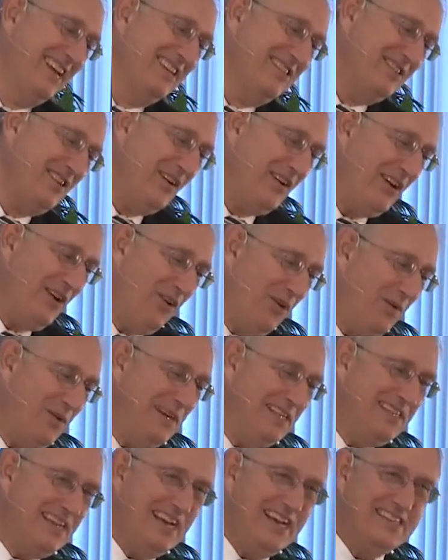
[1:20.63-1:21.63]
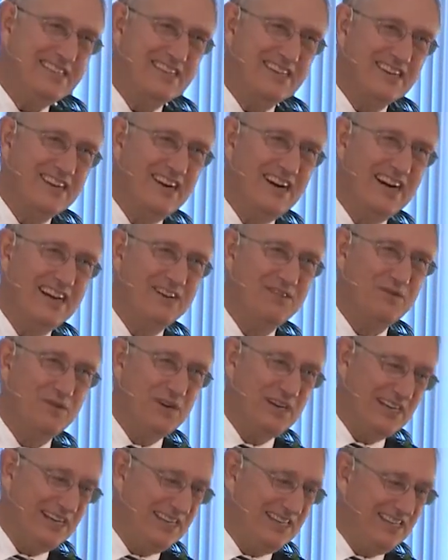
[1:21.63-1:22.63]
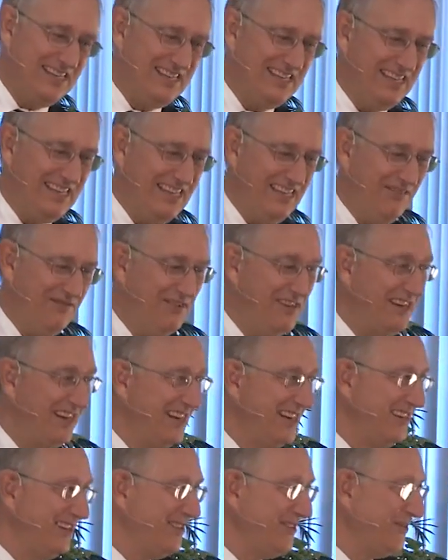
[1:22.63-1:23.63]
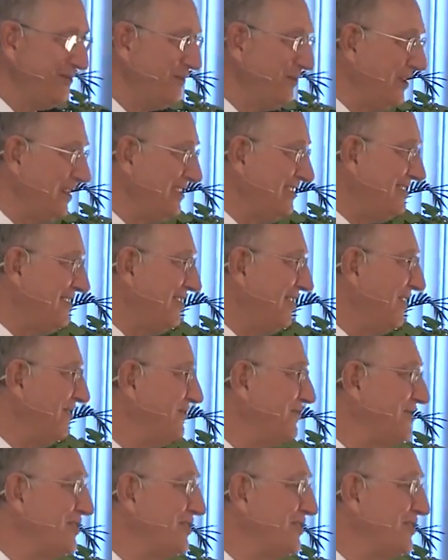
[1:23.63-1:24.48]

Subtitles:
So he always has a kind word, even under the worst of